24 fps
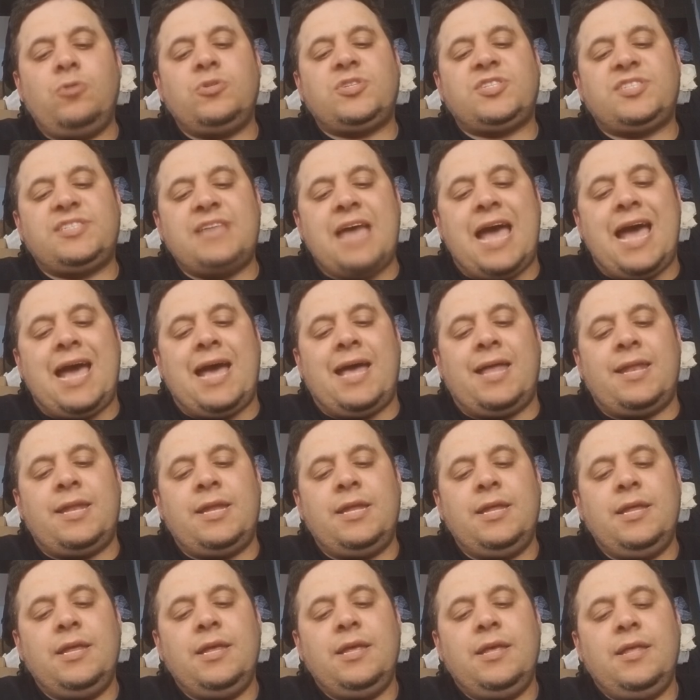sad
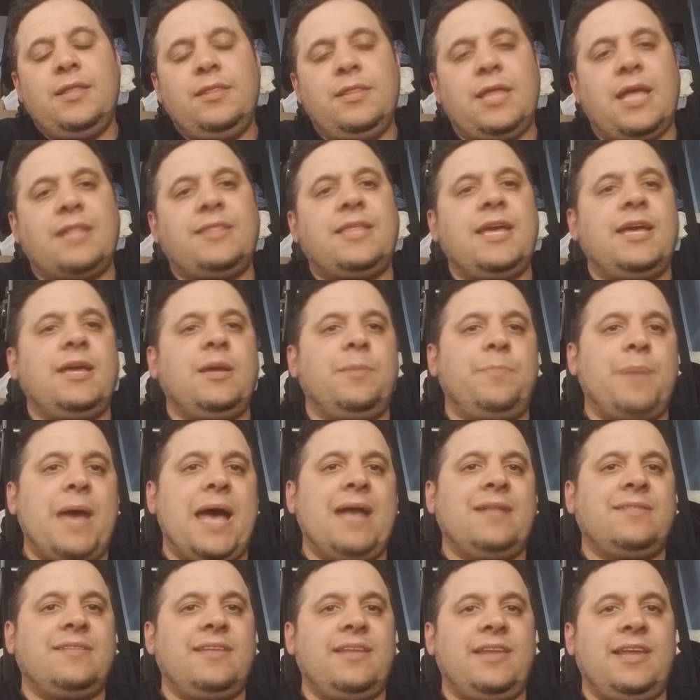that they
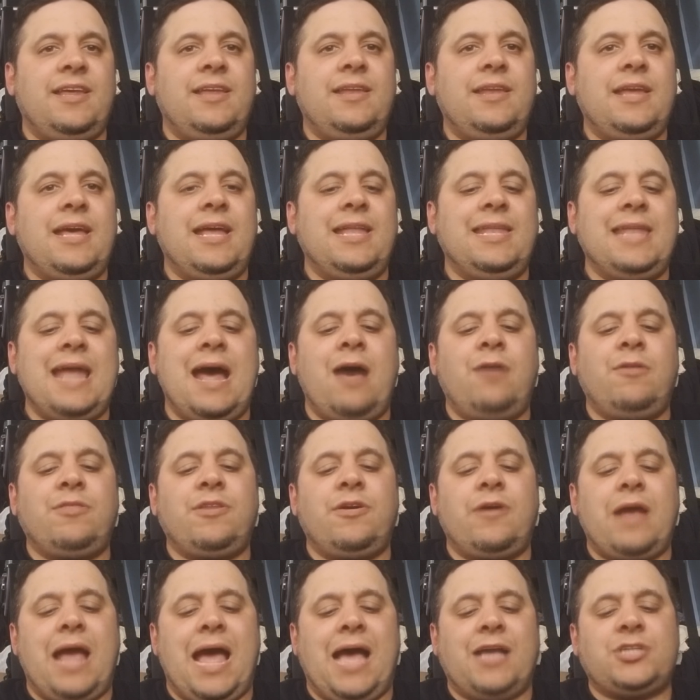abandon it, and now
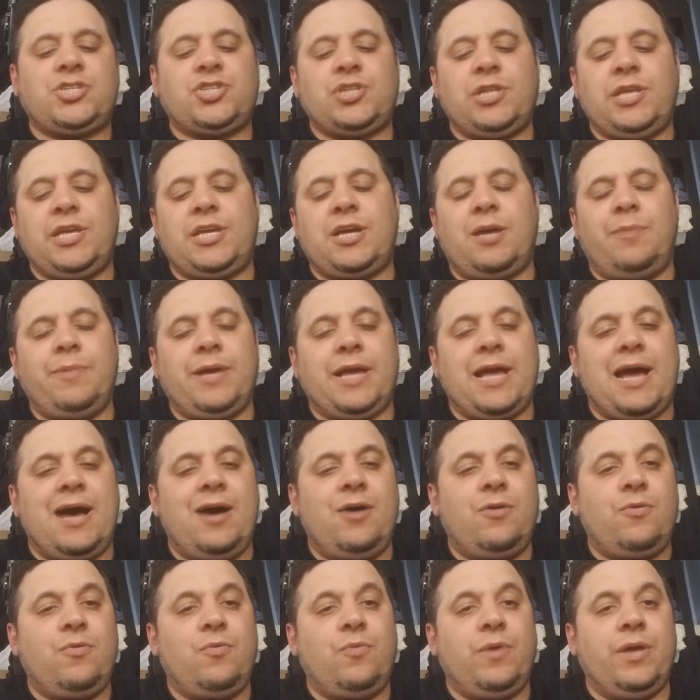they're actually coming
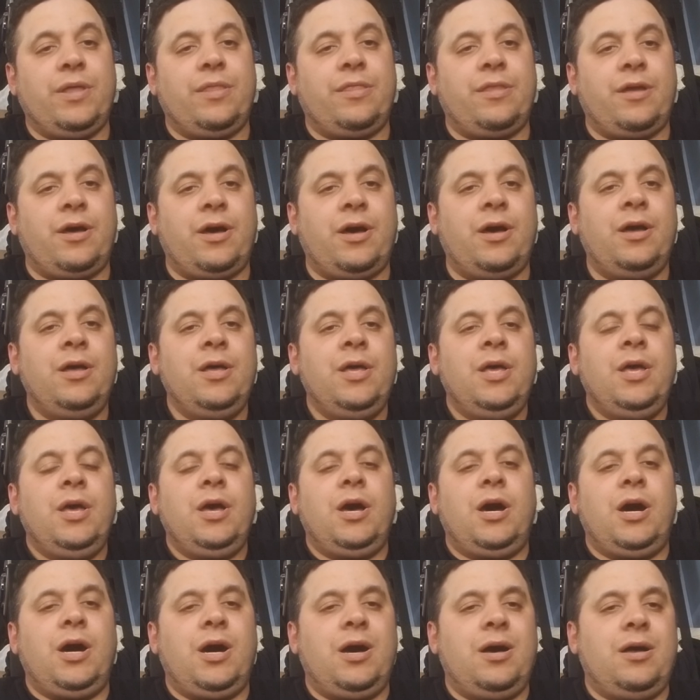out with uh,
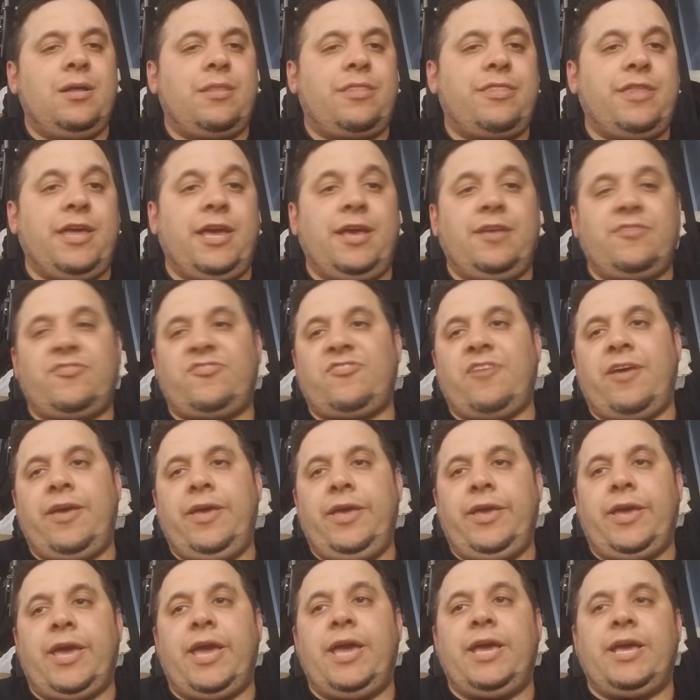uh, thing
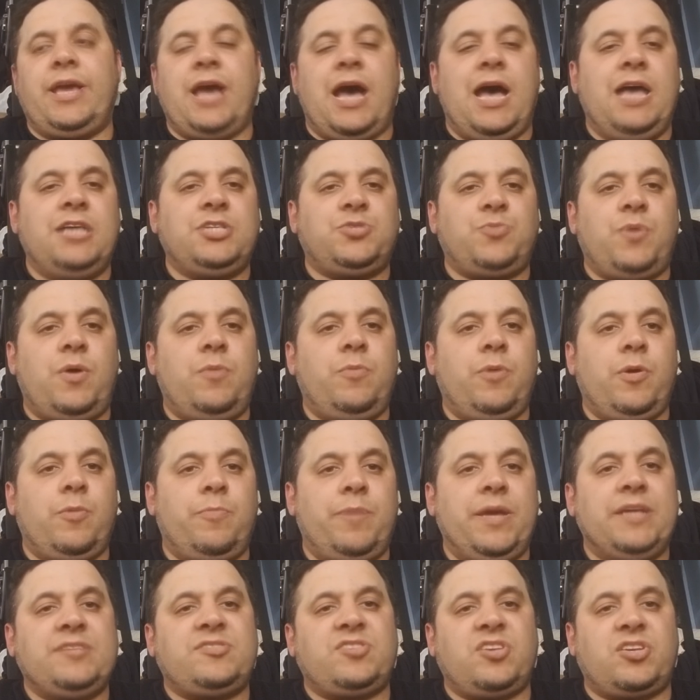saying, hey guys, well, we're
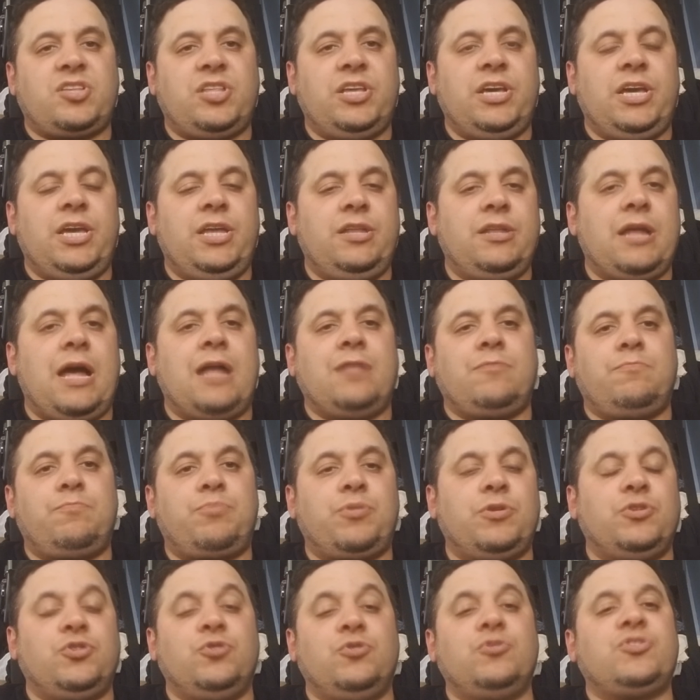basically not
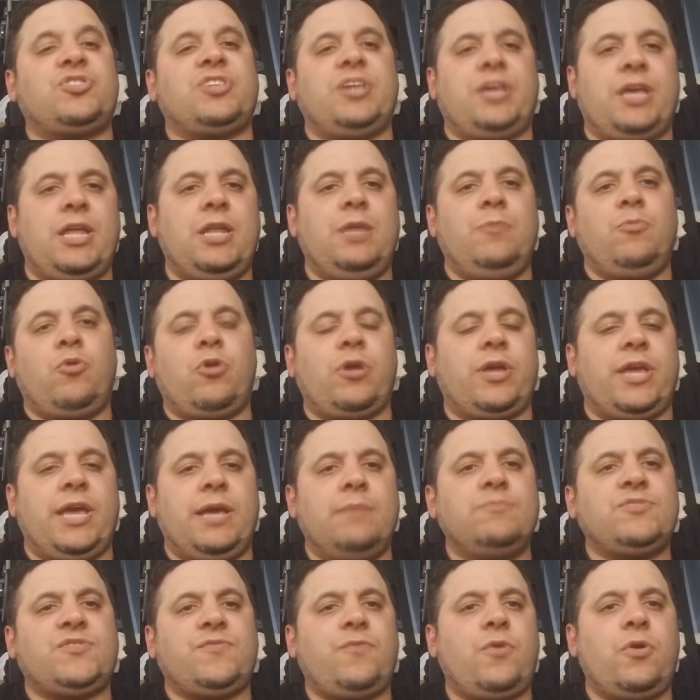producing any more
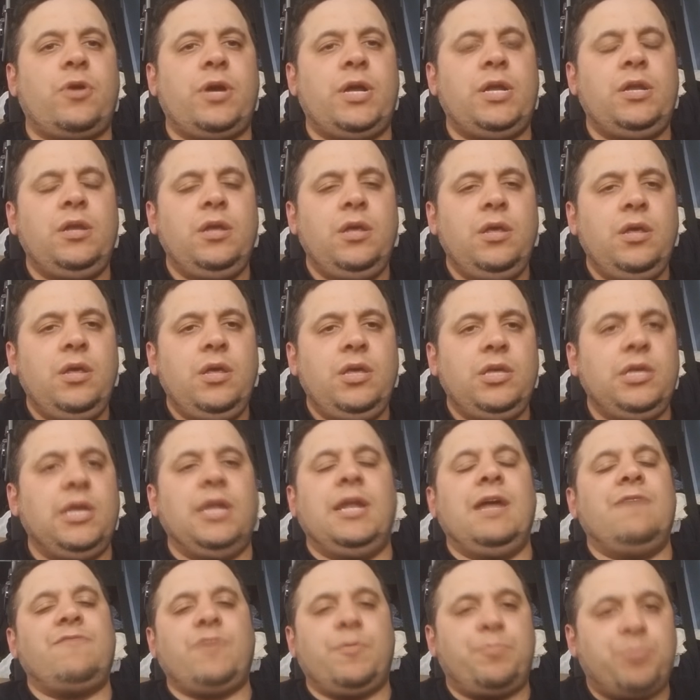games for it. You
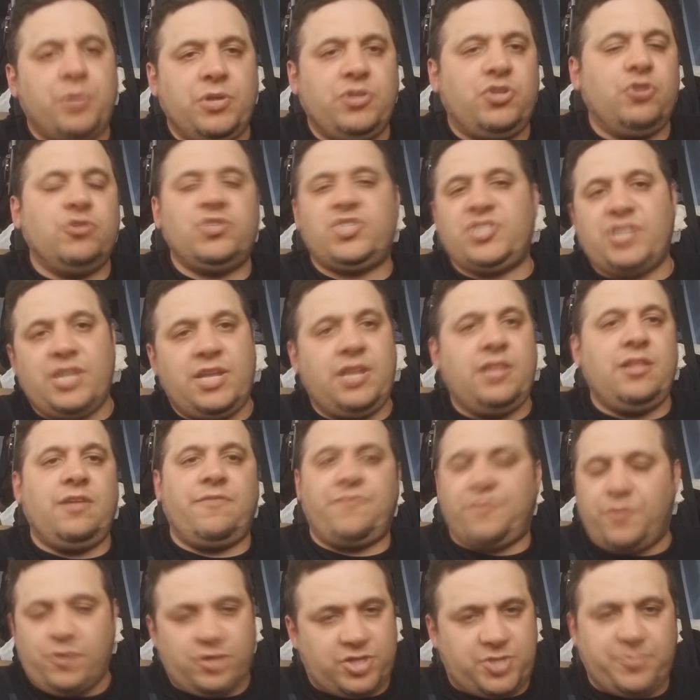never produced it in the
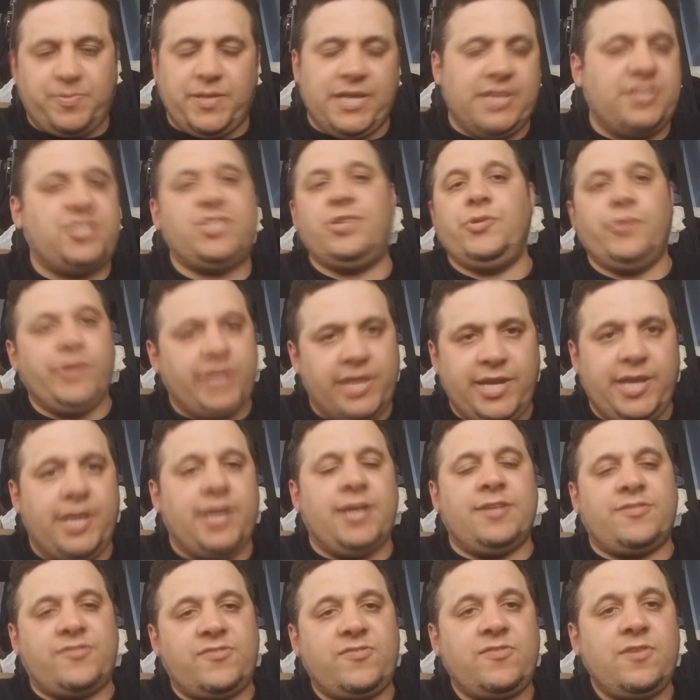first place, you
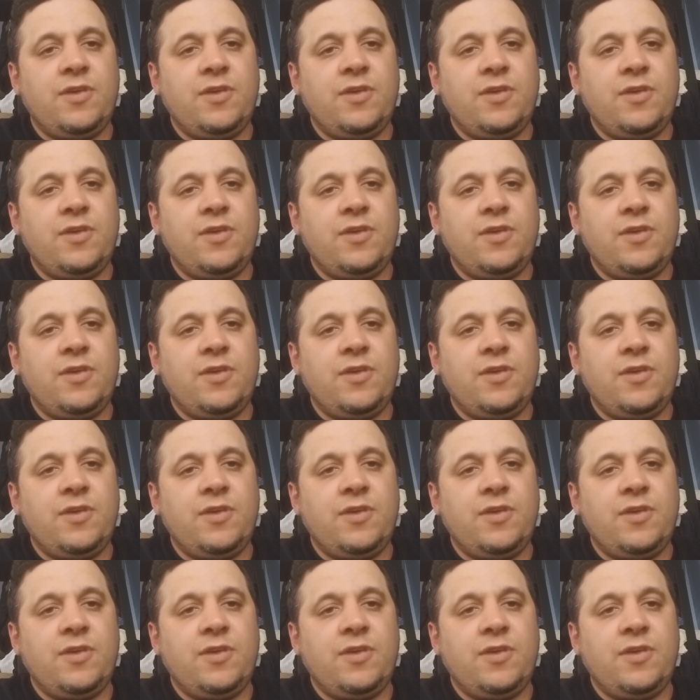idiots.